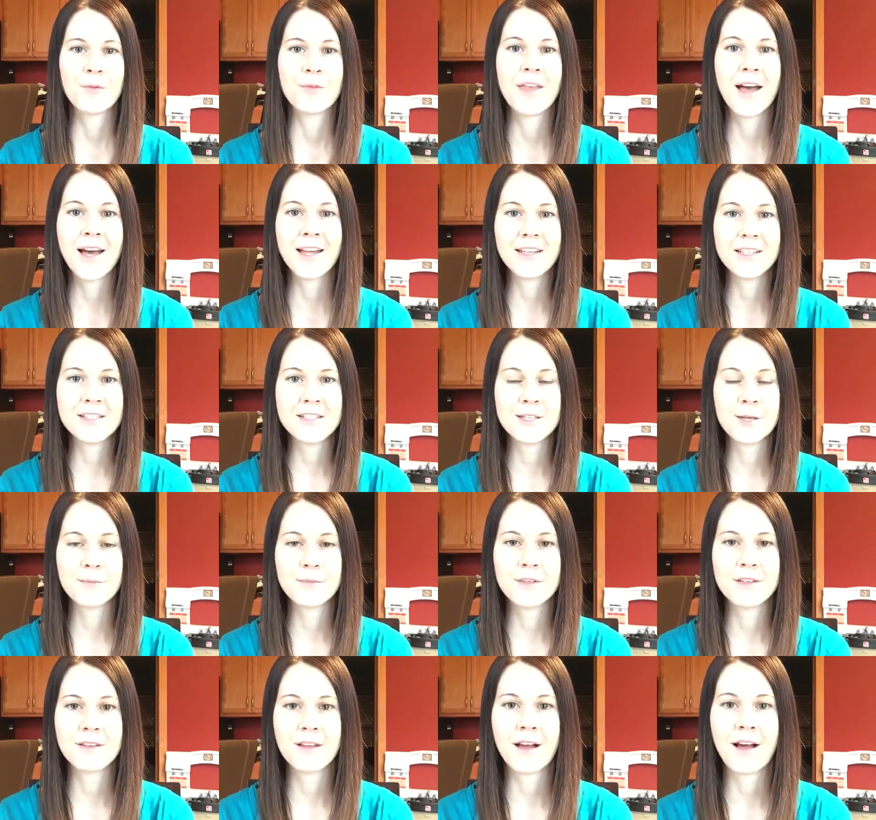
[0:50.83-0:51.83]
That is
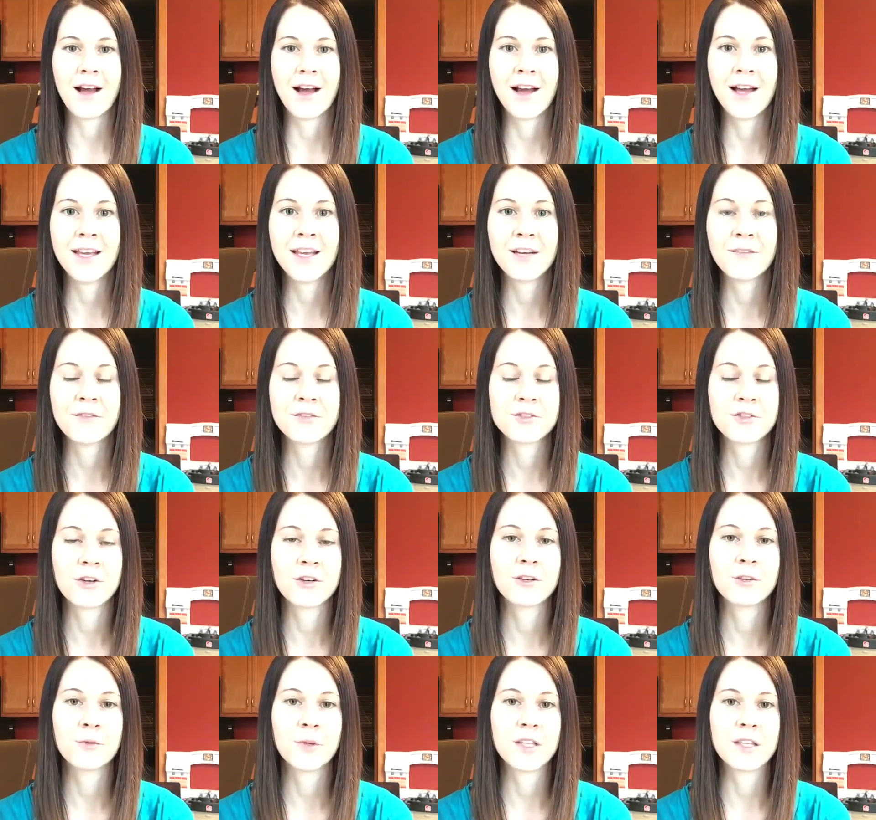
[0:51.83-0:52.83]
something that I have
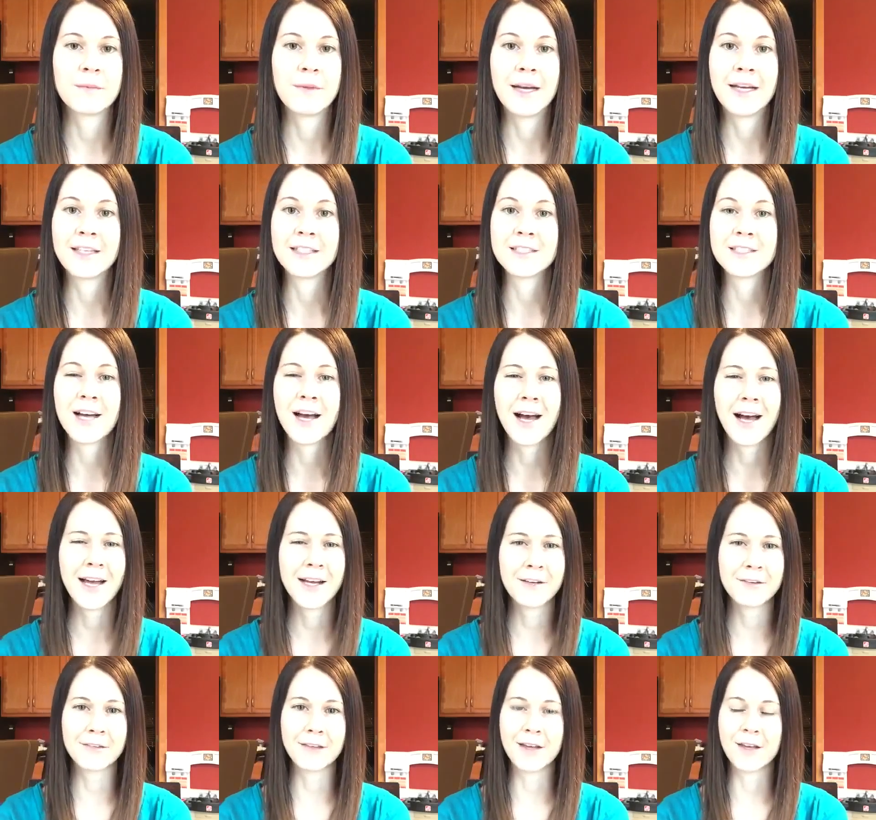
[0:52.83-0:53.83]
struggled with my
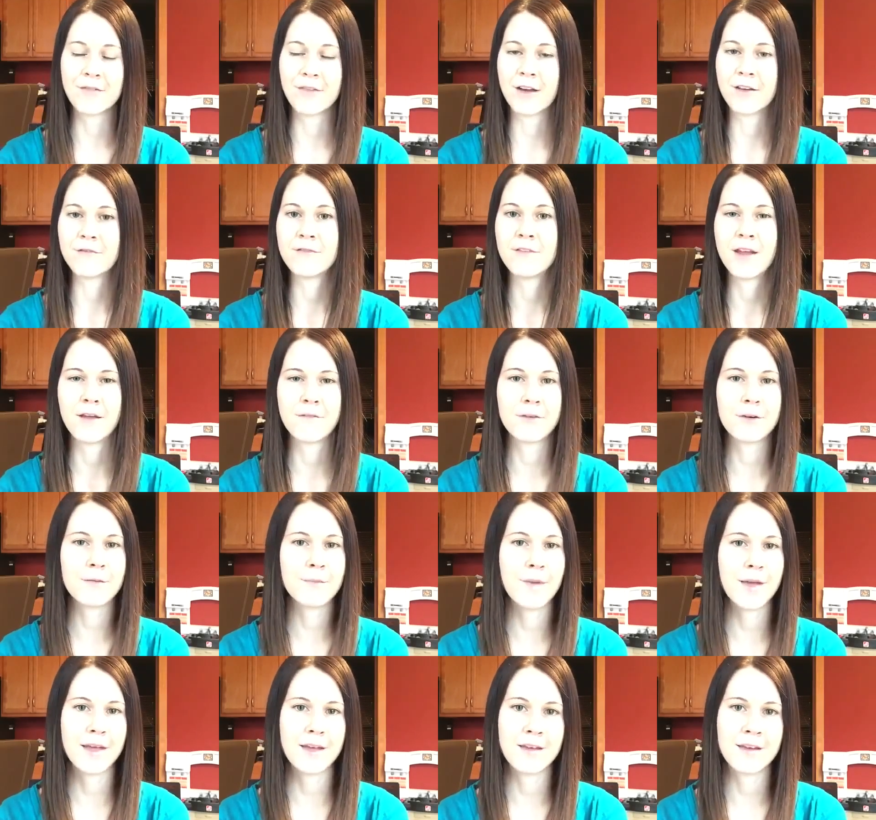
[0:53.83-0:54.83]
entire life. I've
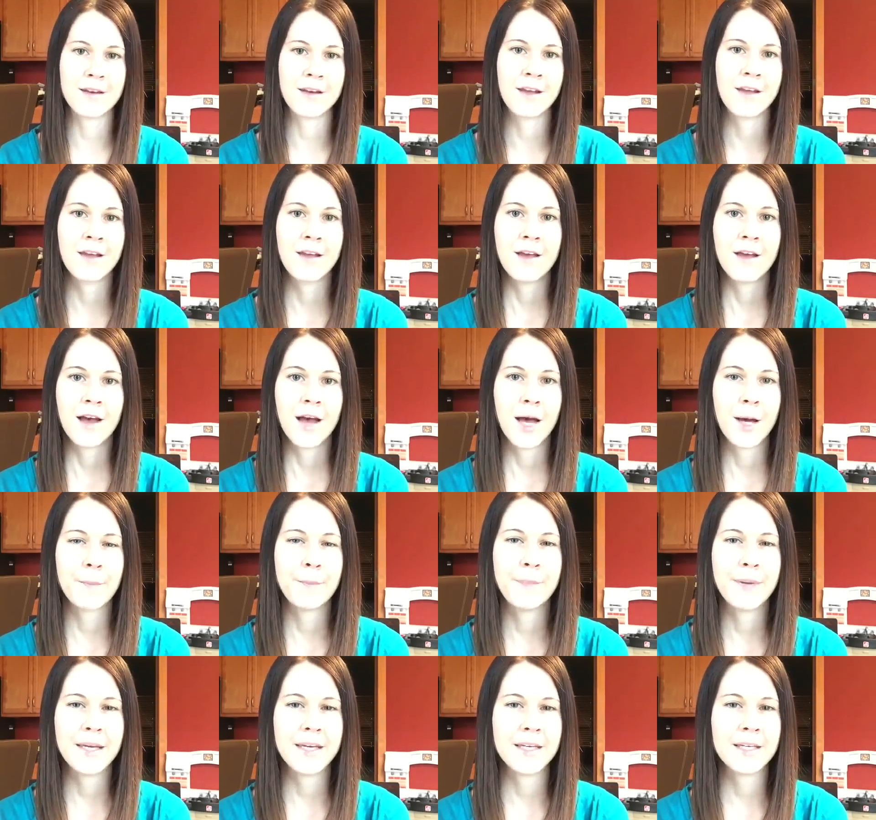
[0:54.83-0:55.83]
never been a
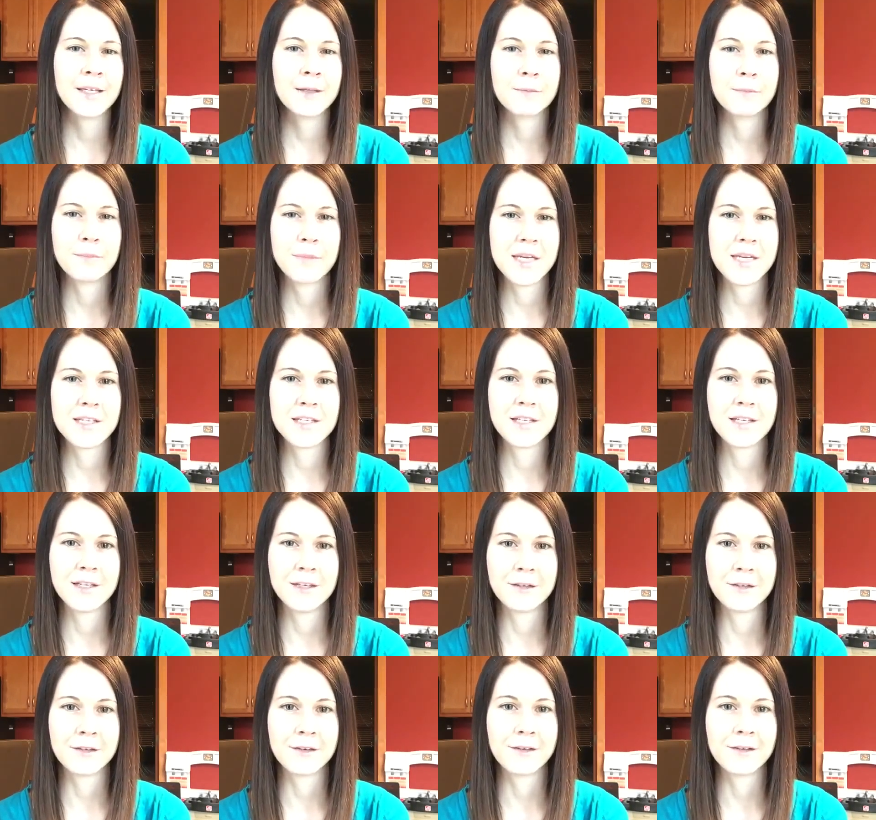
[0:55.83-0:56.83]
big meat
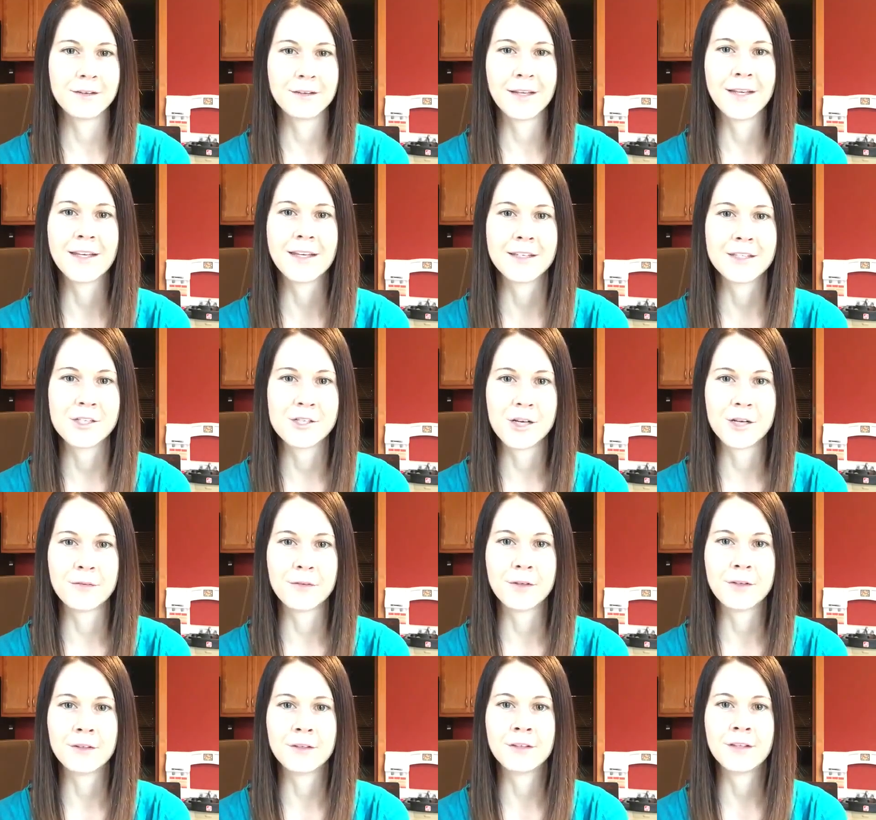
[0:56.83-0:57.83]
eater, like in
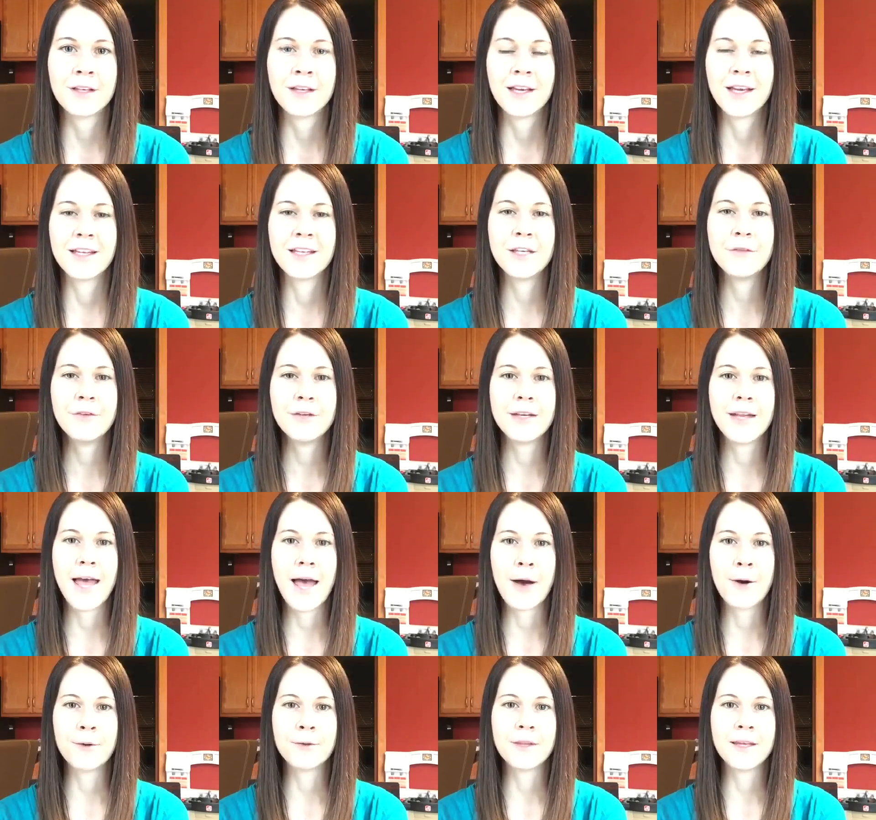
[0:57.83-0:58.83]
general. And even
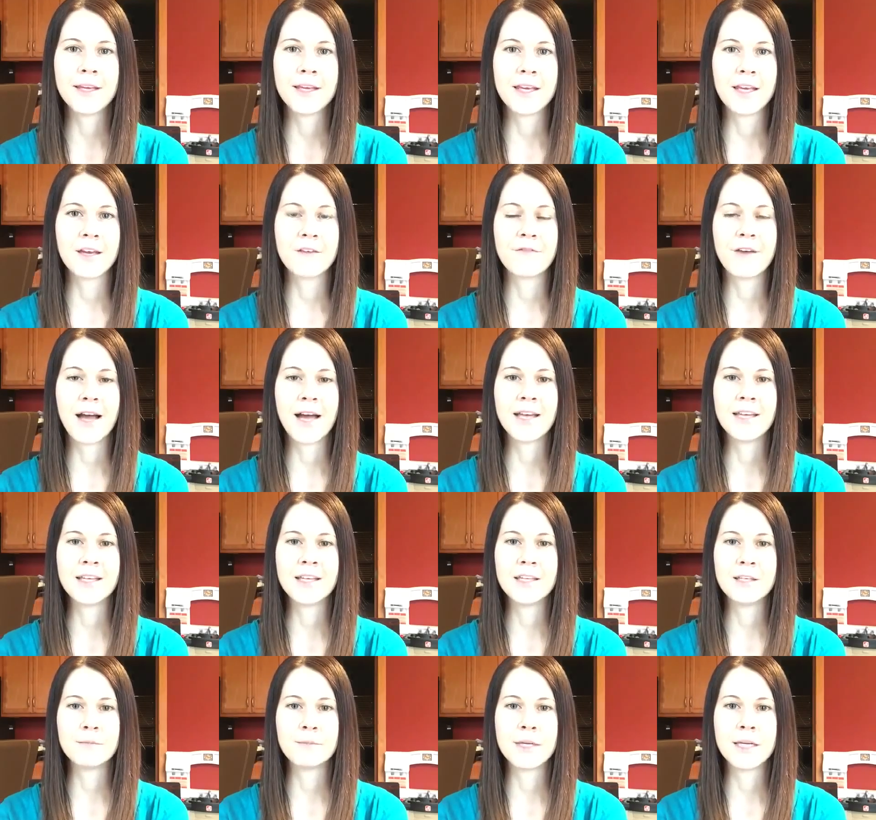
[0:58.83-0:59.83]
now, like if I
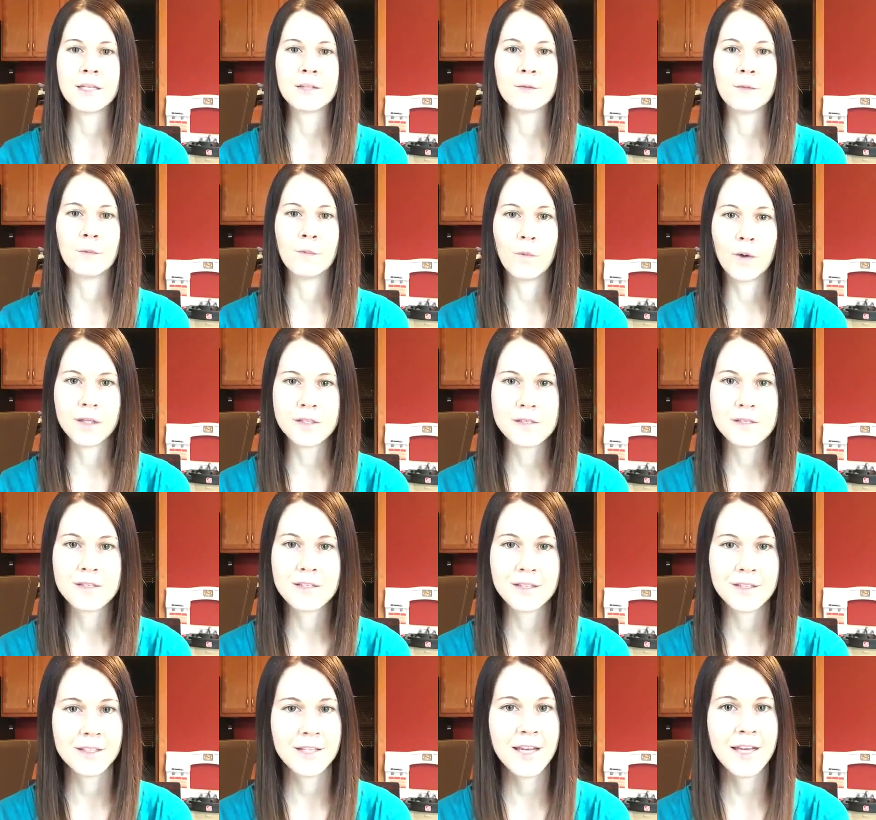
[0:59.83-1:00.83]
eat meat
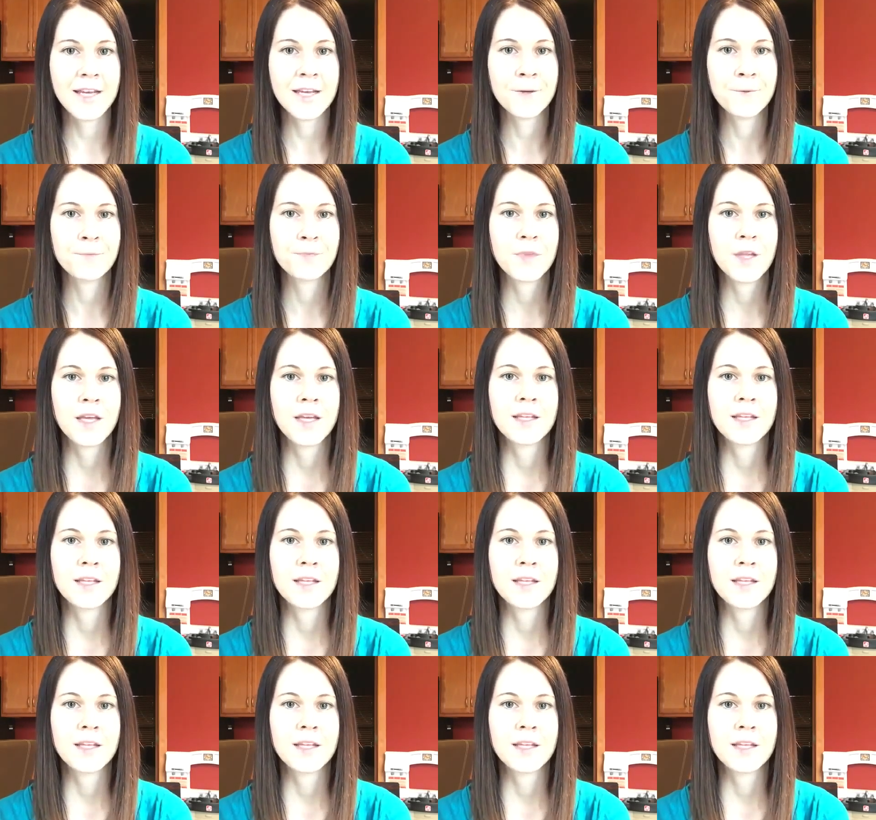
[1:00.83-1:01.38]
once a day,